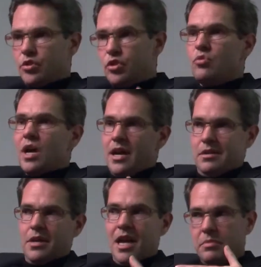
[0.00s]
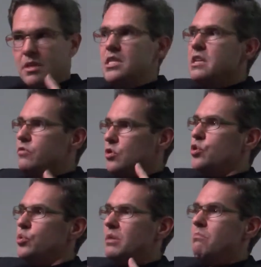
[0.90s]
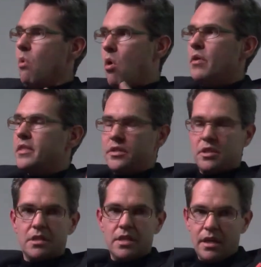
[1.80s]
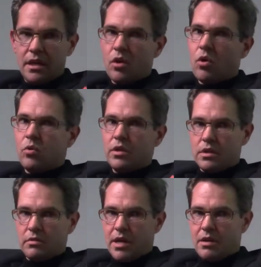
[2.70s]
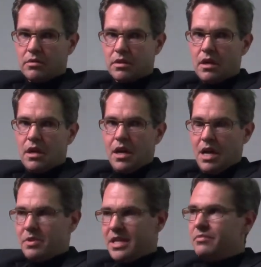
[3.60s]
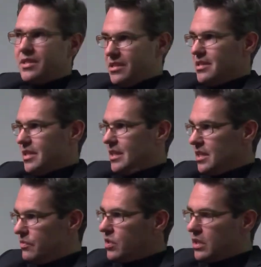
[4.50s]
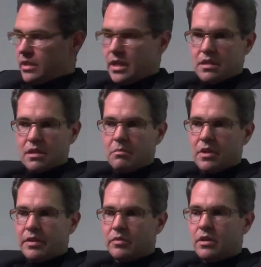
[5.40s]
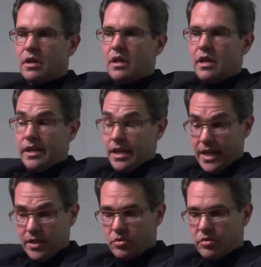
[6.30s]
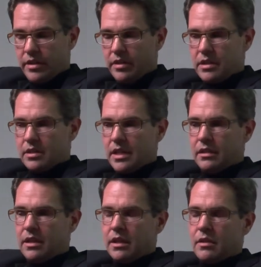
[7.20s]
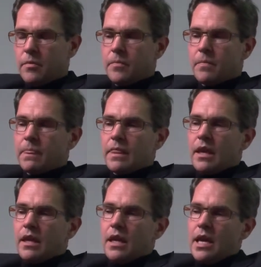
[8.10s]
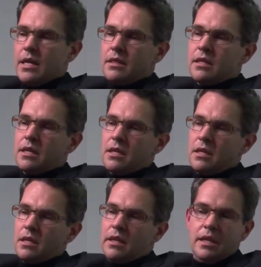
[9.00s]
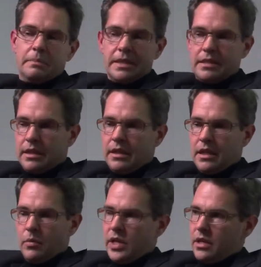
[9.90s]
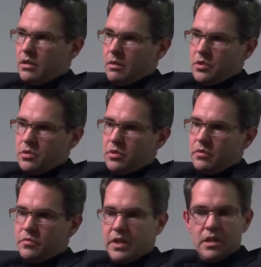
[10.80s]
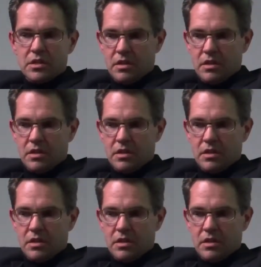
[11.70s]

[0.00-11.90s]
you are, I, I believe you're doing more than just digging a hole in the ground. I believe this is significant at some level, and I'd like to try and understand that. And then, in particular, when it comes to the Finnish